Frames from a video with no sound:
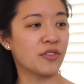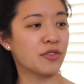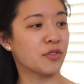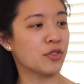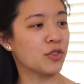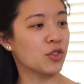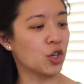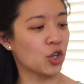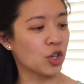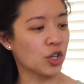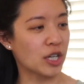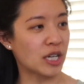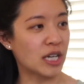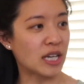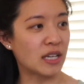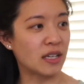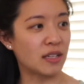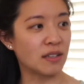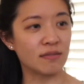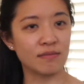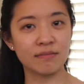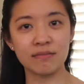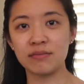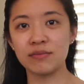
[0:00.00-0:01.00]

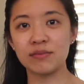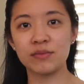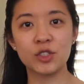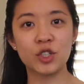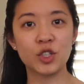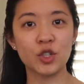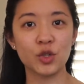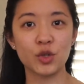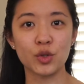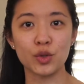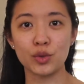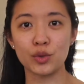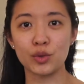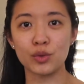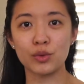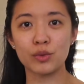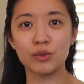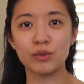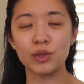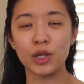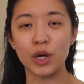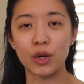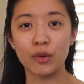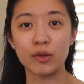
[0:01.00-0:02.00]

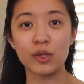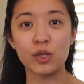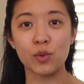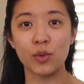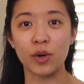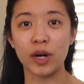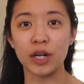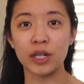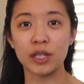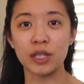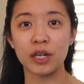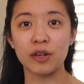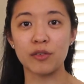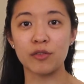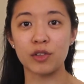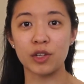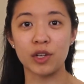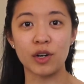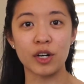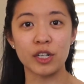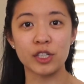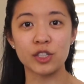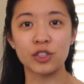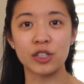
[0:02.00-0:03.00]
32 loads worth of
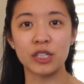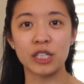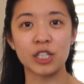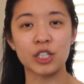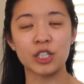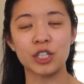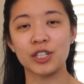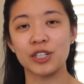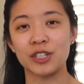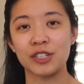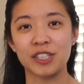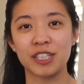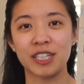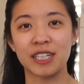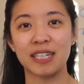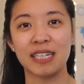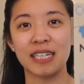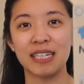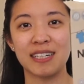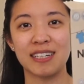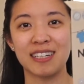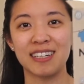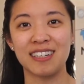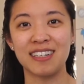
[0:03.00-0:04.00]
laundry detergent
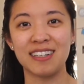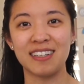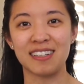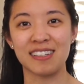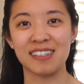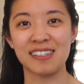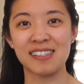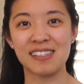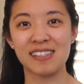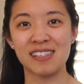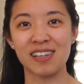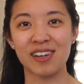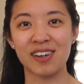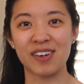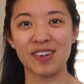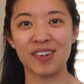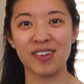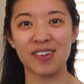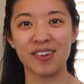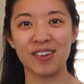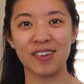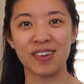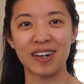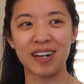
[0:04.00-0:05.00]
is.
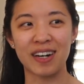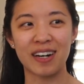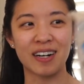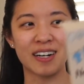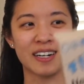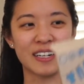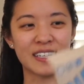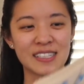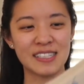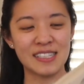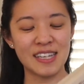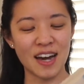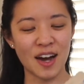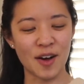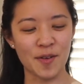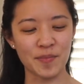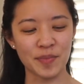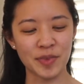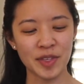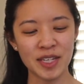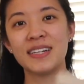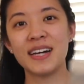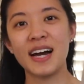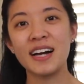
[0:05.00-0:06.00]
So yeah,
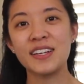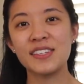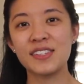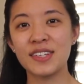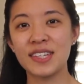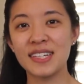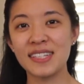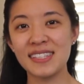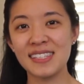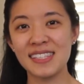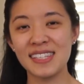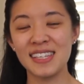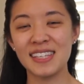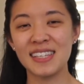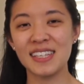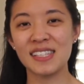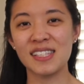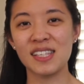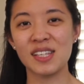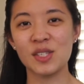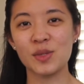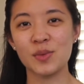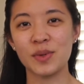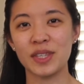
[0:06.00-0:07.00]
as you can see,
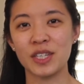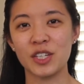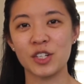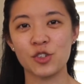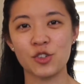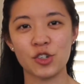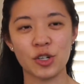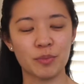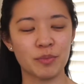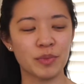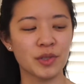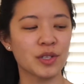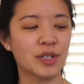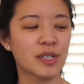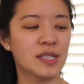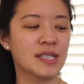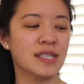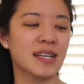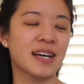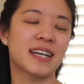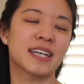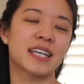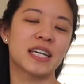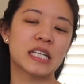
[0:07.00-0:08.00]
this is what the strip looks
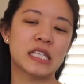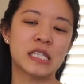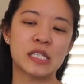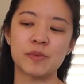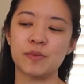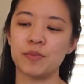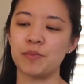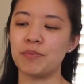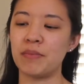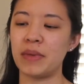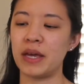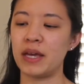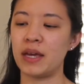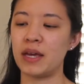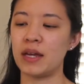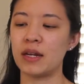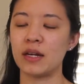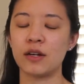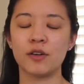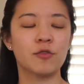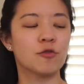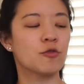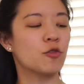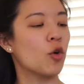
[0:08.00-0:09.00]
like. It's
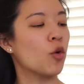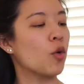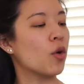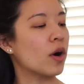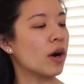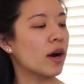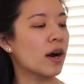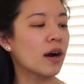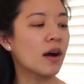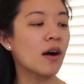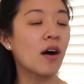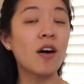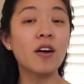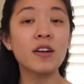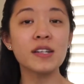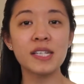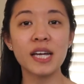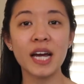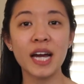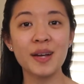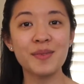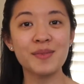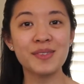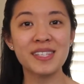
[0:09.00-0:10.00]
made for all
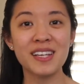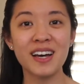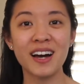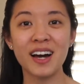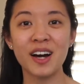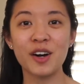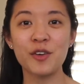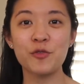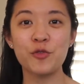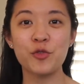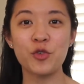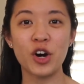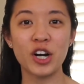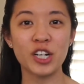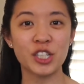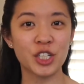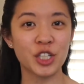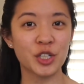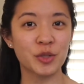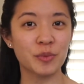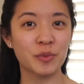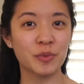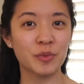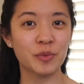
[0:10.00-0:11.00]
types of
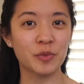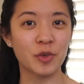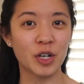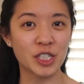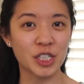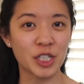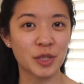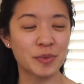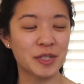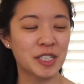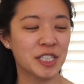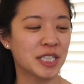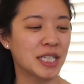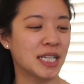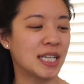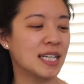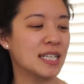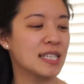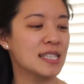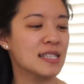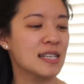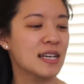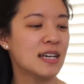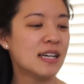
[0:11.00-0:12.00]
washing machines,